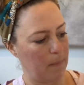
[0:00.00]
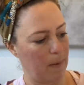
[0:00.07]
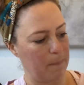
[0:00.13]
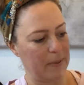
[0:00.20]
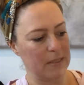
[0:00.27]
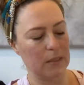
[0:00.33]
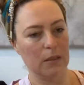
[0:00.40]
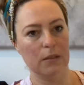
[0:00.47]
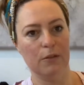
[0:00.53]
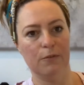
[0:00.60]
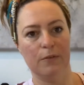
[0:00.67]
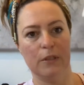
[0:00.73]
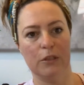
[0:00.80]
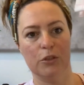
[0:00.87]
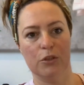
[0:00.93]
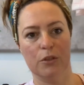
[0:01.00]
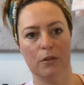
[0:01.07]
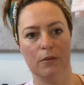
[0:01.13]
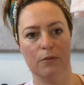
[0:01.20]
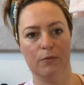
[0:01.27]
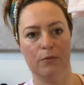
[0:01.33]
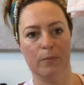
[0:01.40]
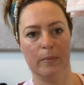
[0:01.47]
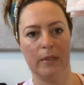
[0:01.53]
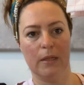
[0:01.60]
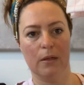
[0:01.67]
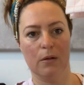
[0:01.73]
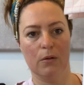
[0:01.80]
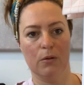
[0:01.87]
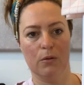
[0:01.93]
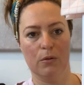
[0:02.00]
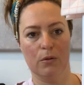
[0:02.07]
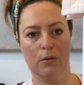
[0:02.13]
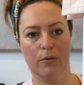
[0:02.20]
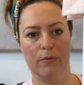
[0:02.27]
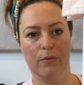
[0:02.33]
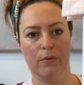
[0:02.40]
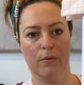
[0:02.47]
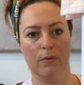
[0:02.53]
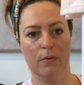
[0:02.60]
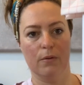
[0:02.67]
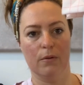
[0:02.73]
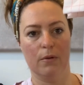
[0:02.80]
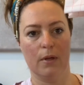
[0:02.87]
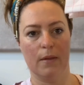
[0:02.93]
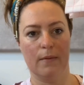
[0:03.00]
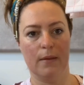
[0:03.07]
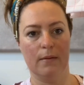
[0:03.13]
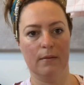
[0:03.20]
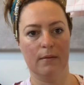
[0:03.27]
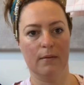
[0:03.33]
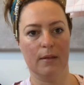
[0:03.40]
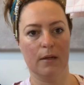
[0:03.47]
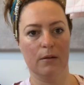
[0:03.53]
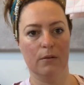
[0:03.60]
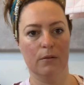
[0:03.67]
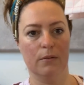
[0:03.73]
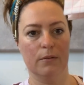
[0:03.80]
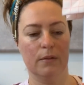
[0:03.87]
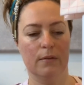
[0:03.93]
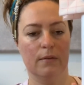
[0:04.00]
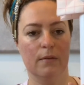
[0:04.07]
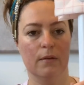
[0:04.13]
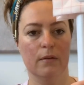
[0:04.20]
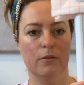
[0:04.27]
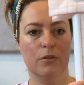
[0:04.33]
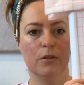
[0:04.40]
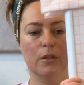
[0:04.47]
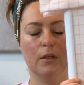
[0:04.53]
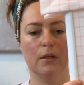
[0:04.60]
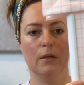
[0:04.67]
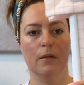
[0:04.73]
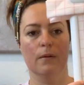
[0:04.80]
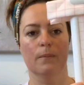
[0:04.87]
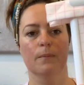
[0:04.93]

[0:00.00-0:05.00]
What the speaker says: basically finished from here across and then started on this section here.